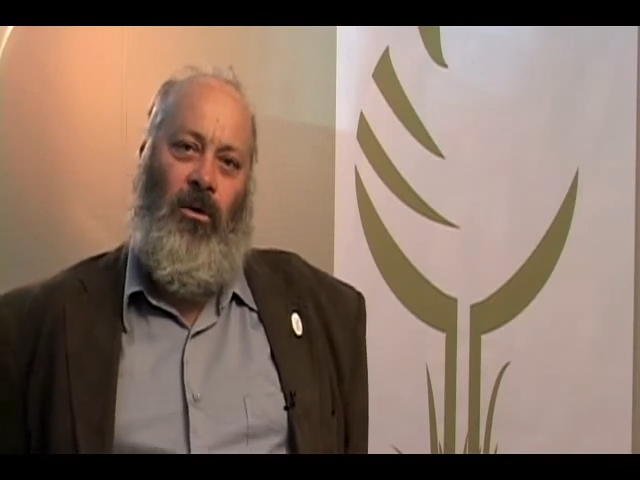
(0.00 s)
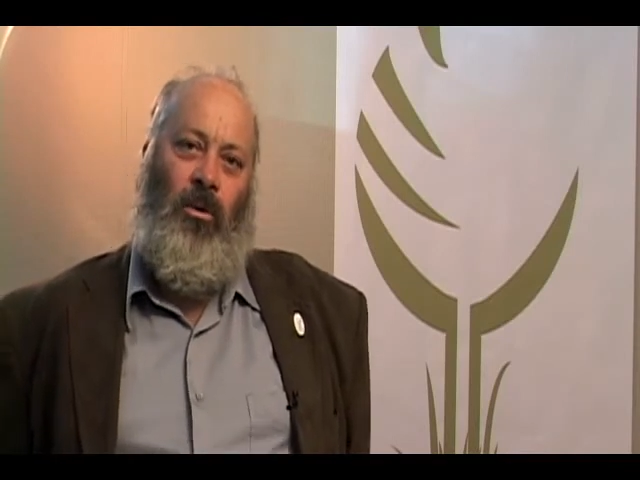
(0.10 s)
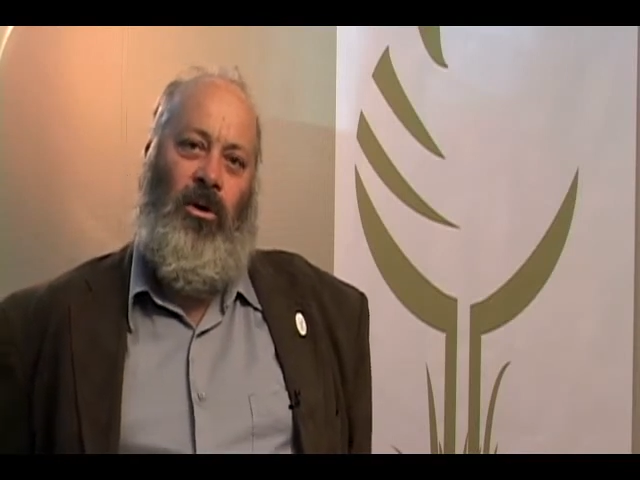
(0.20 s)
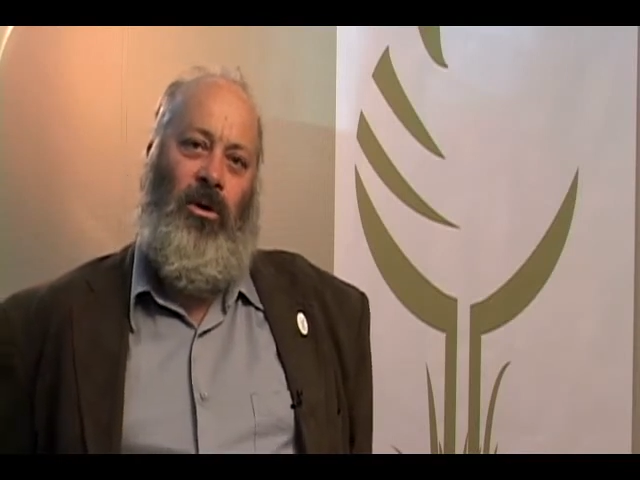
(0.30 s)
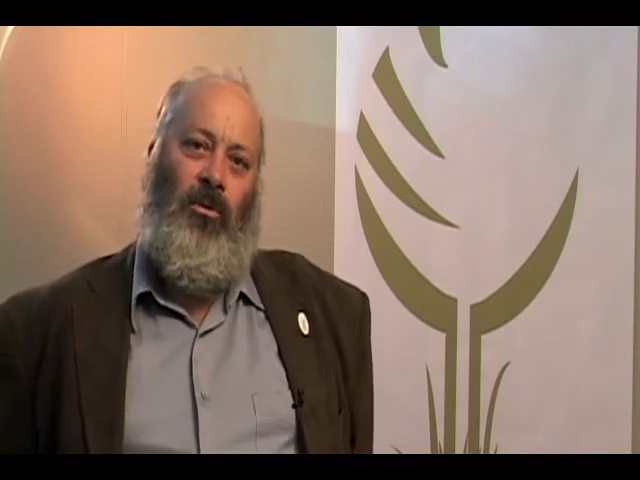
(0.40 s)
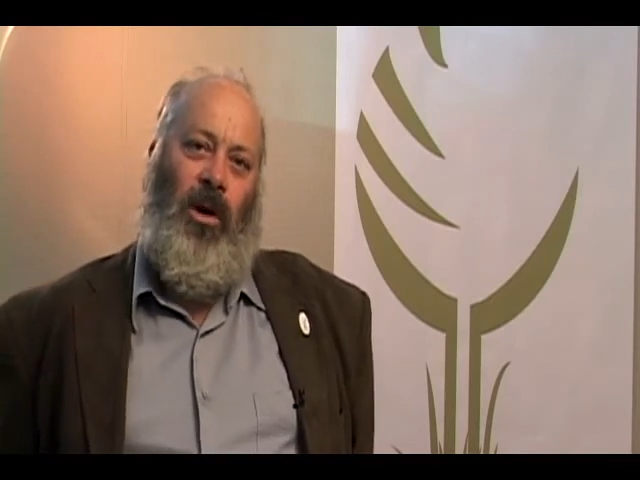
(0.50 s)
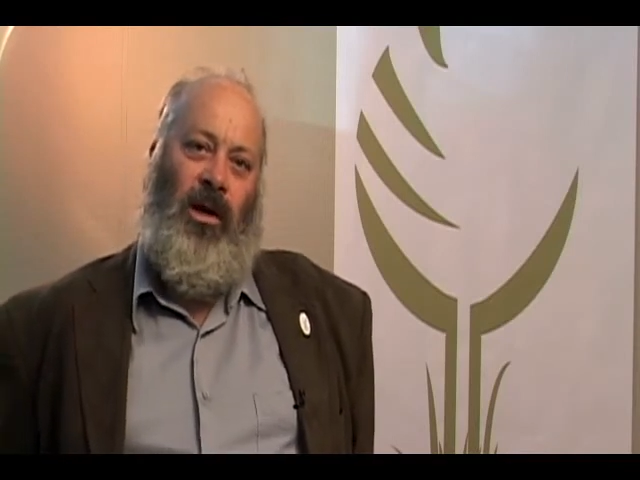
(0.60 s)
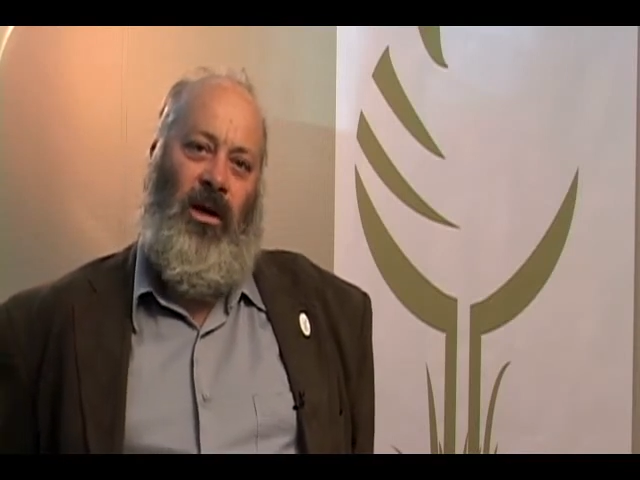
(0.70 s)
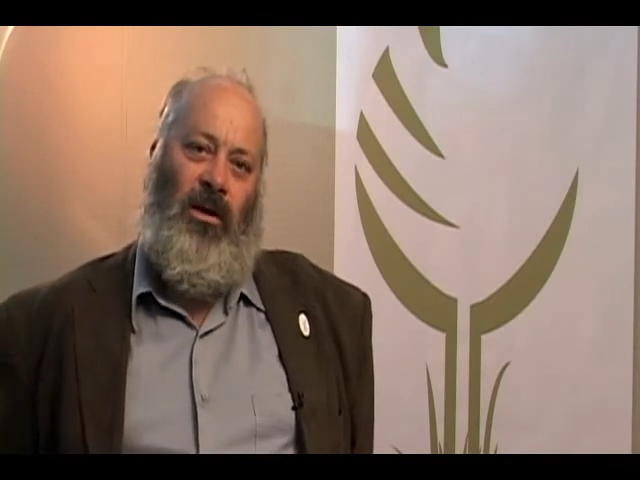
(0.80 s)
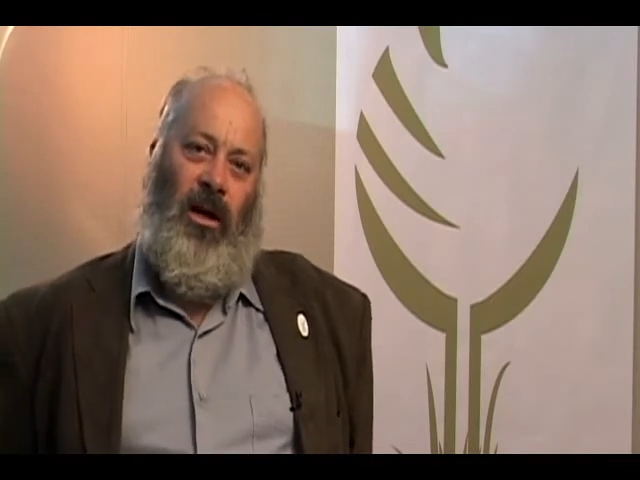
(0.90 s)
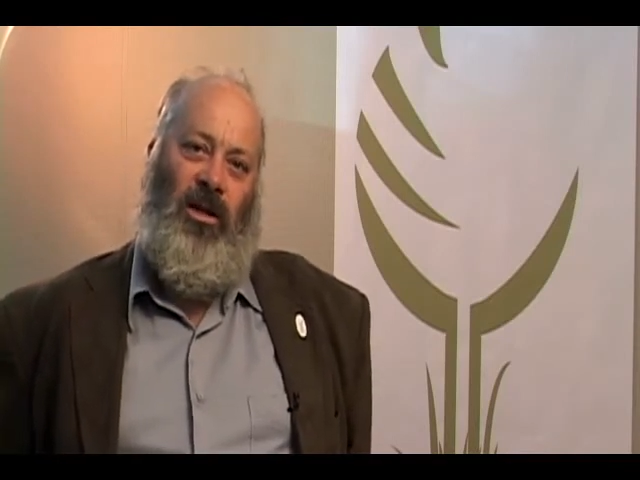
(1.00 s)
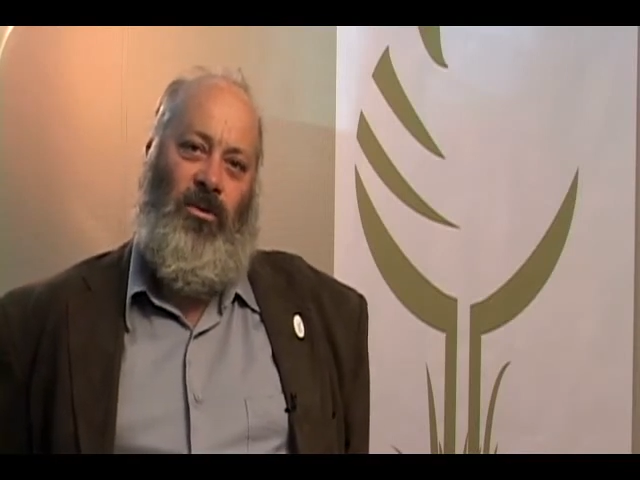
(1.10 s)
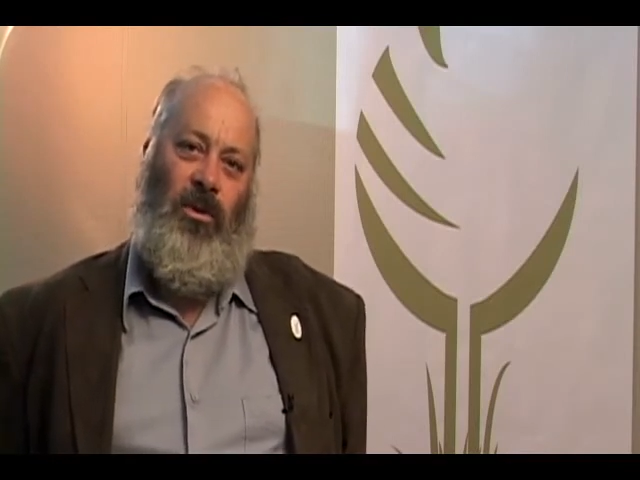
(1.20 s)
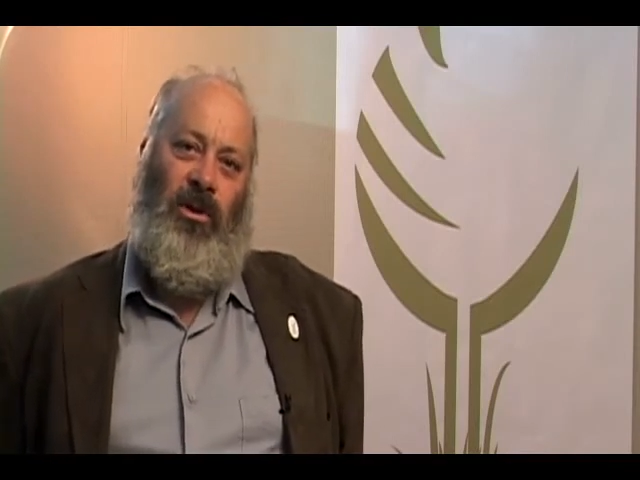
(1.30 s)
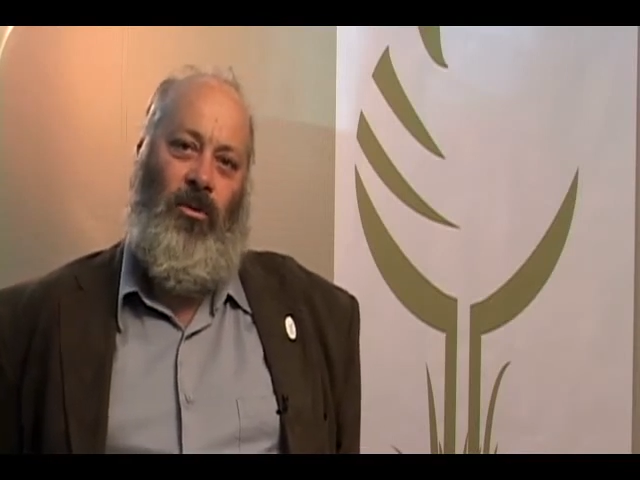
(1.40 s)
where you're
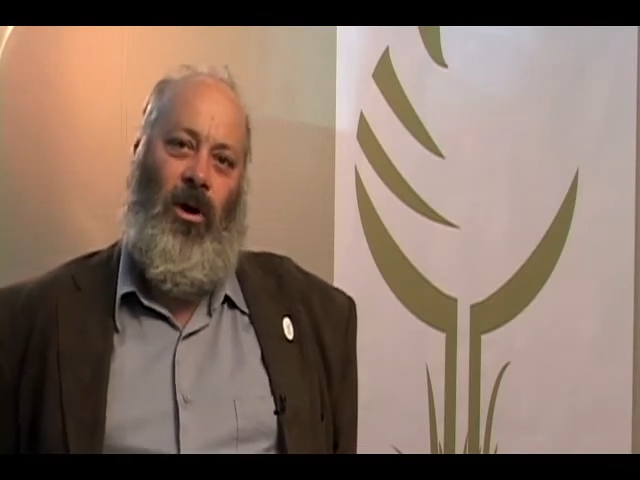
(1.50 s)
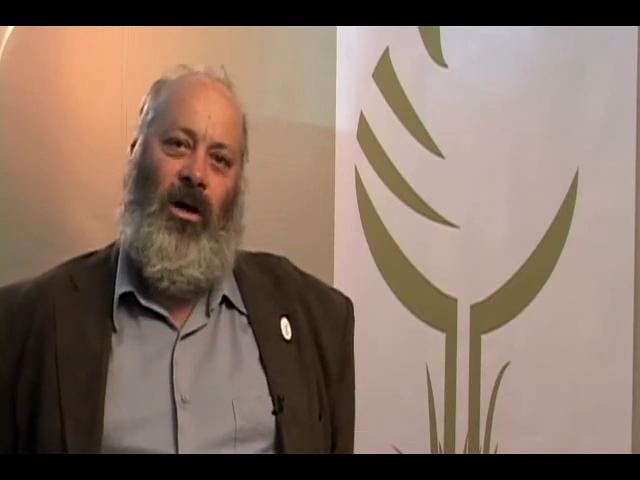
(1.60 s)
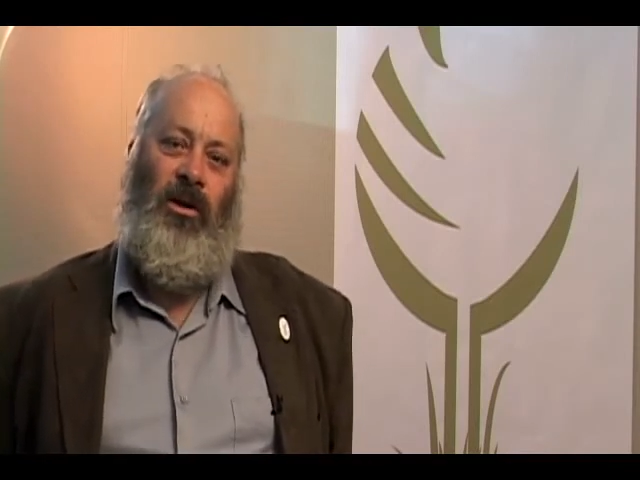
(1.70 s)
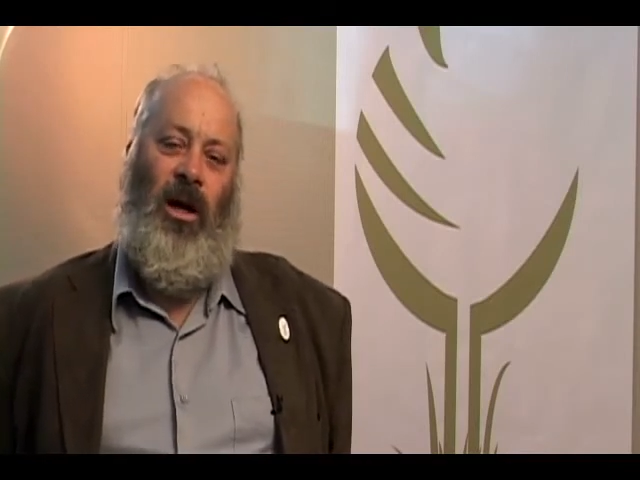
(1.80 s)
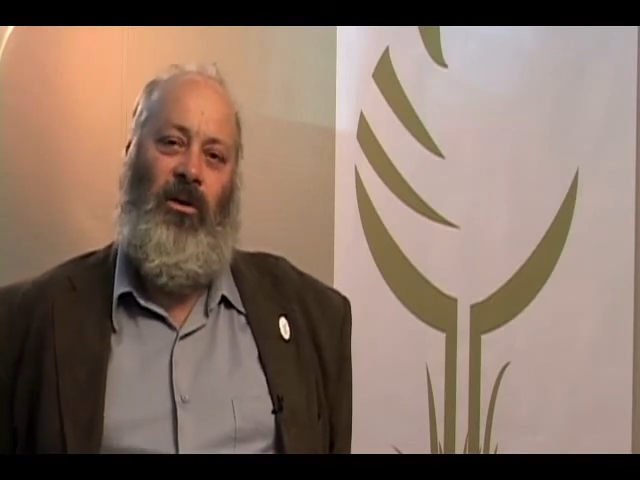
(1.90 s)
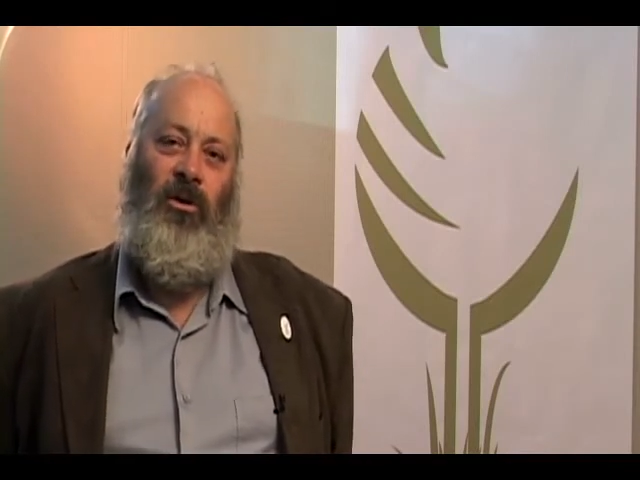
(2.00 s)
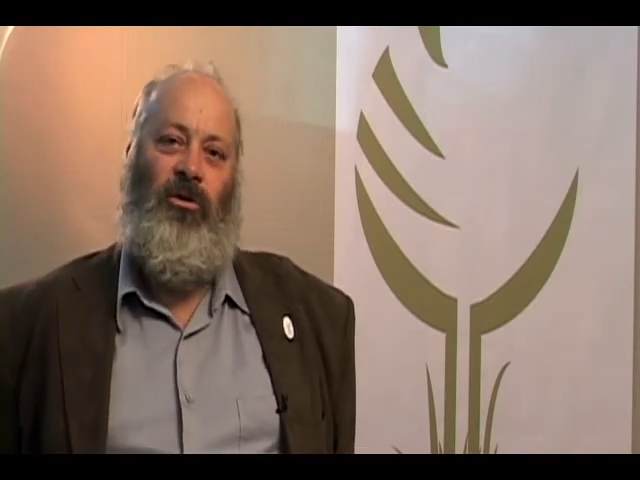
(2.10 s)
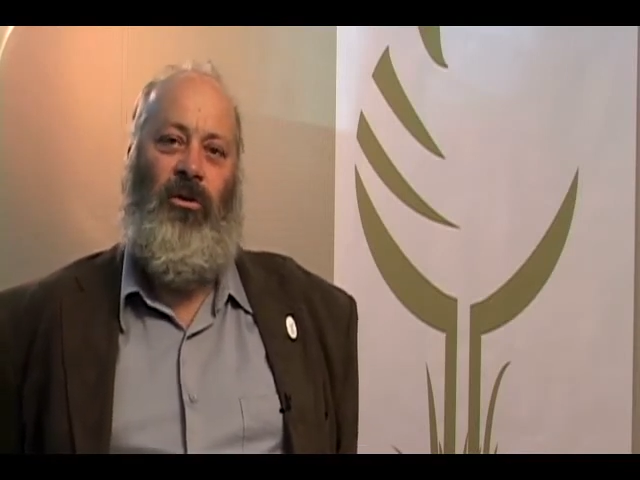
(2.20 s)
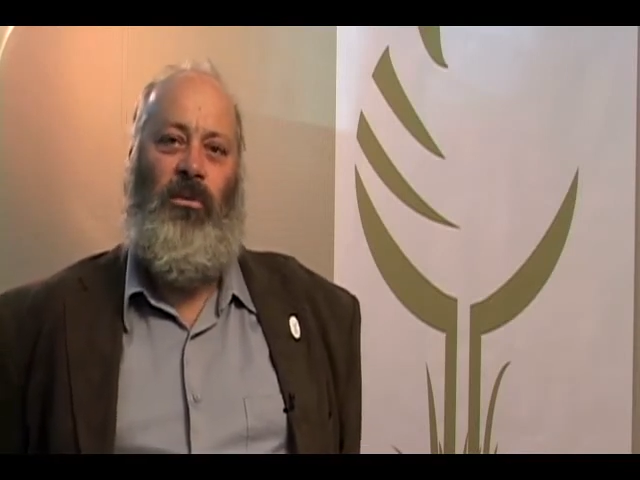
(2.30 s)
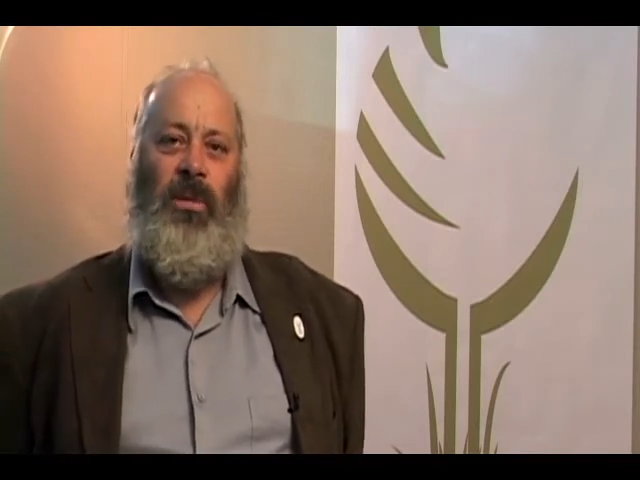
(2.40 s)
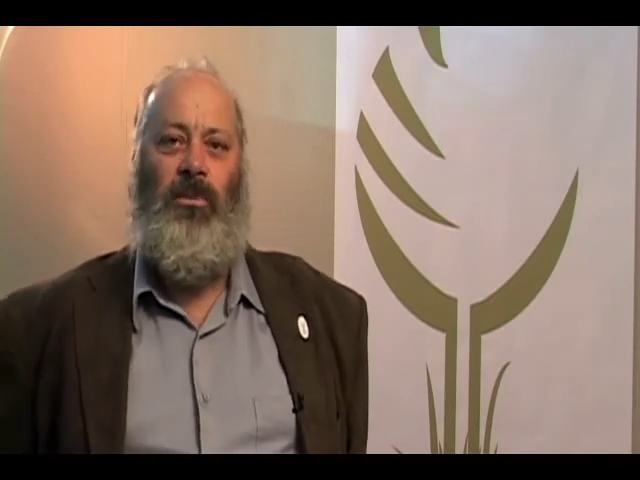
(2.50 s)
recognized when you walk down the street.